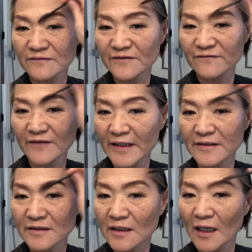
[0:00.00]
we
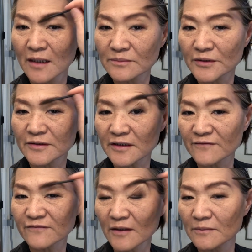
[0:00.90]
find company
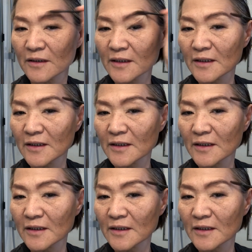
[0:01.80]
from